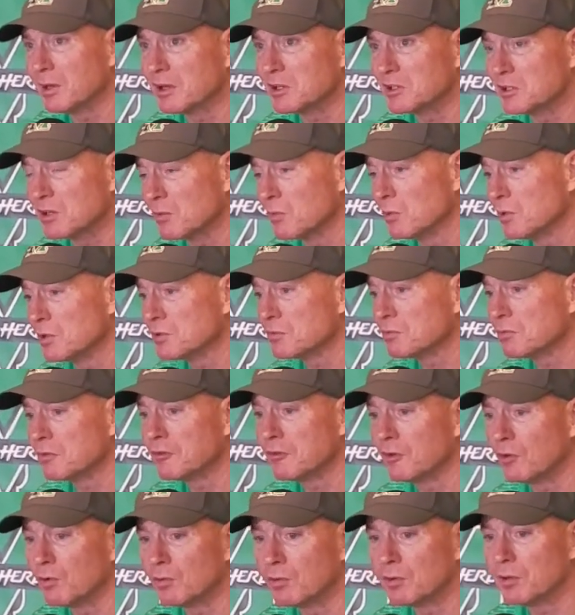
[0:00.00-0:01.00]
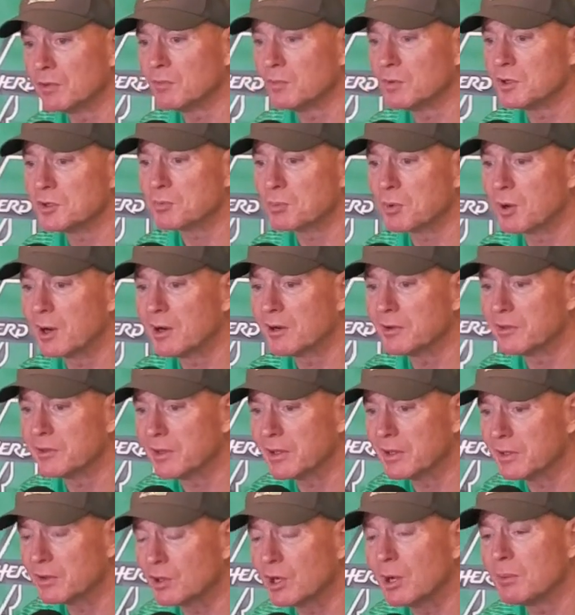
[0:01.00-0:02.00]
I was there once with Florida and once prior to
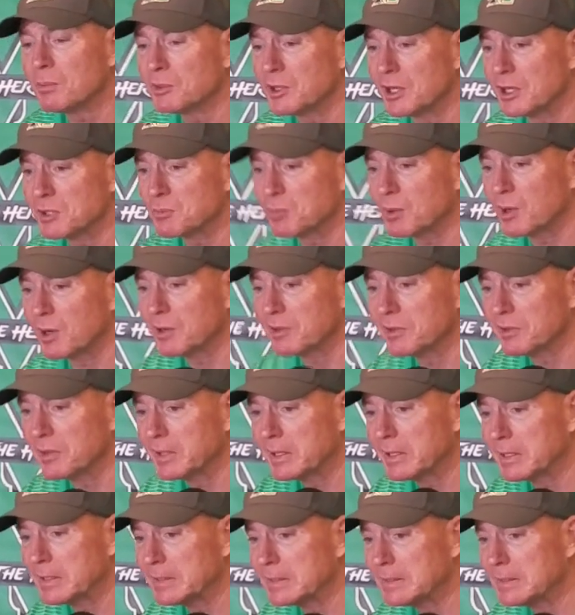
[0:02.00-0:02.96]
that, a couple times prior to that.